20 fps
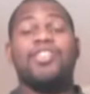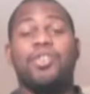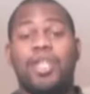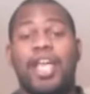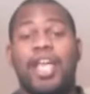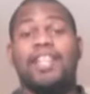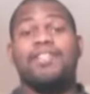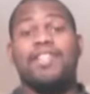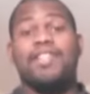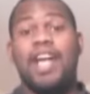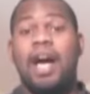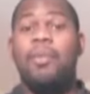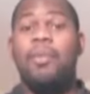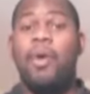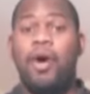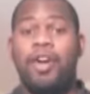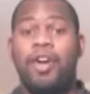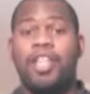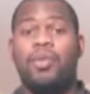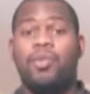So yes,
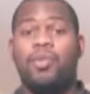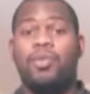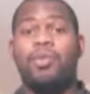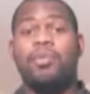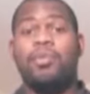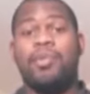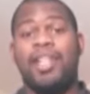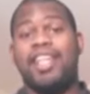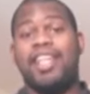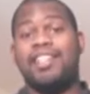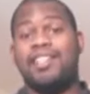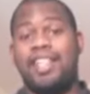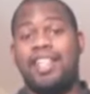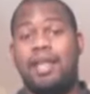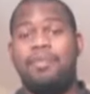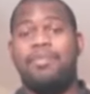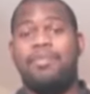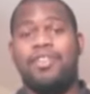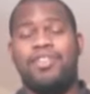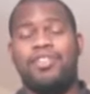Tom Hardy will be playing
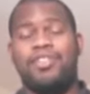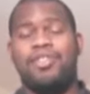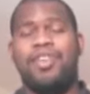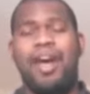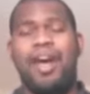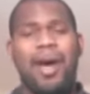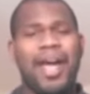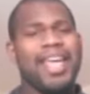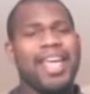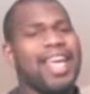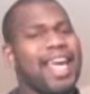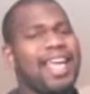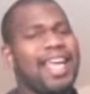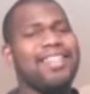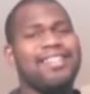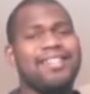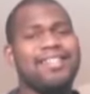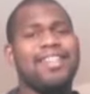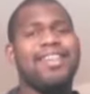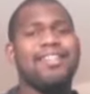Sam Fisher. Now, I
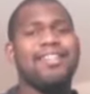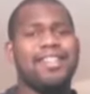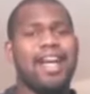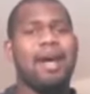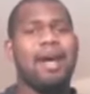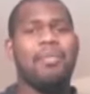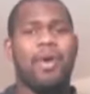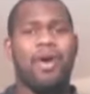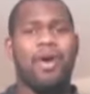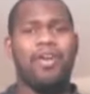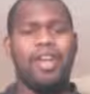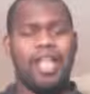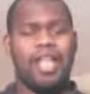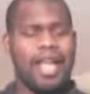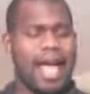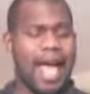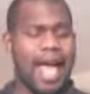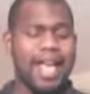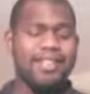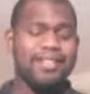can't see Tom
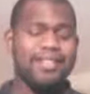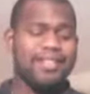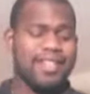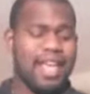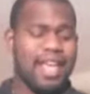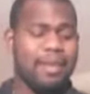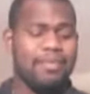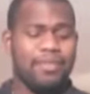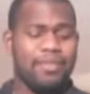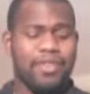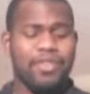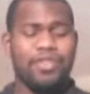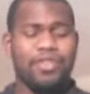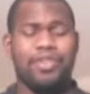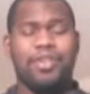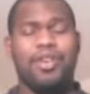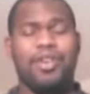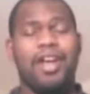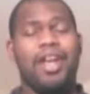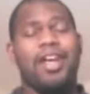Hardy as Sam
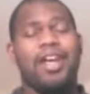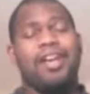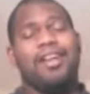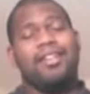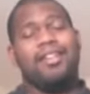Fisher.